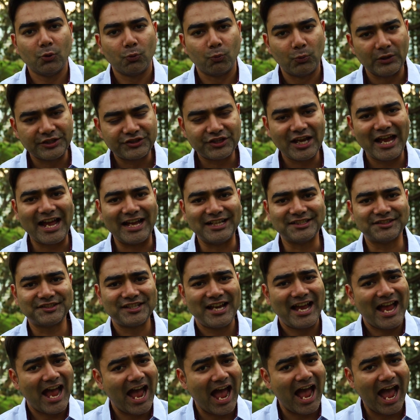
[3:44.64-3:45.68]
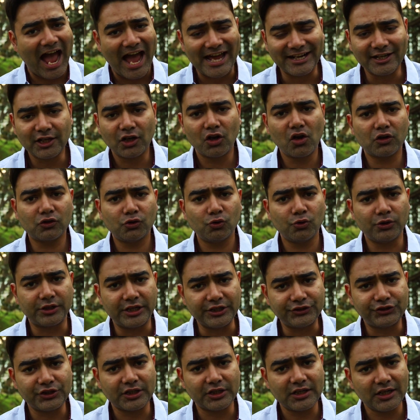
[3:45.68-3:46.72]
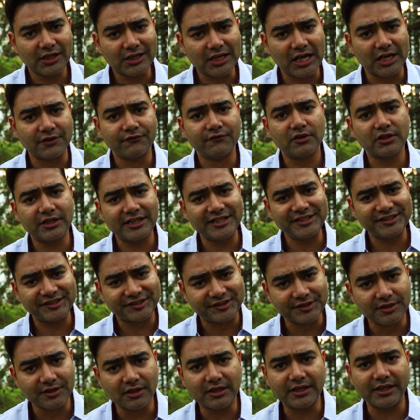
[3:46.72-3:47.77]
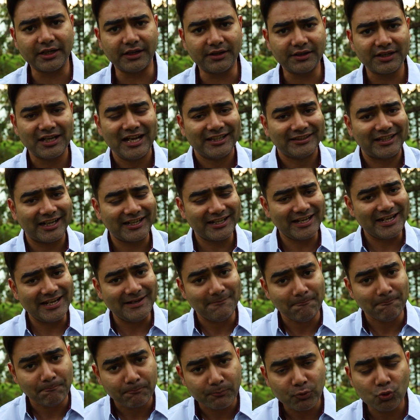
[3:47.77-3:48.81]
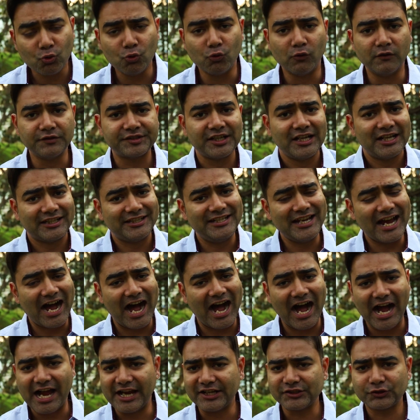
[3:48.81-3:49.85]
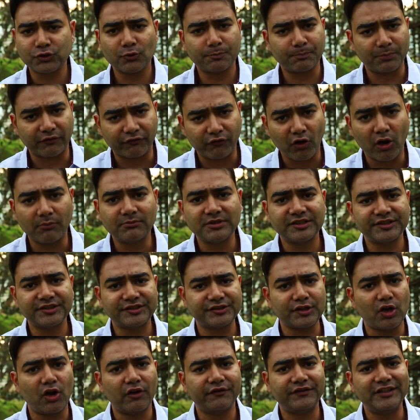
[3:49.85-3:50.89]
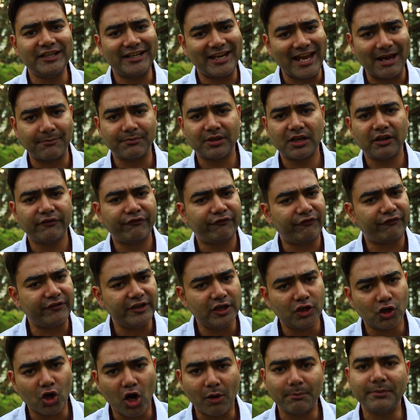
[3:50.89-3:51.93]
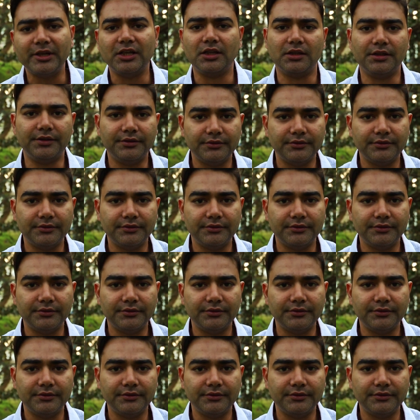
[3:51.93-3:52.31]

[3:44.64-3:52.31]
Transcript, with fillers: which has analog to digital converting circuit that improves the ISO performance of the camera phenomenally.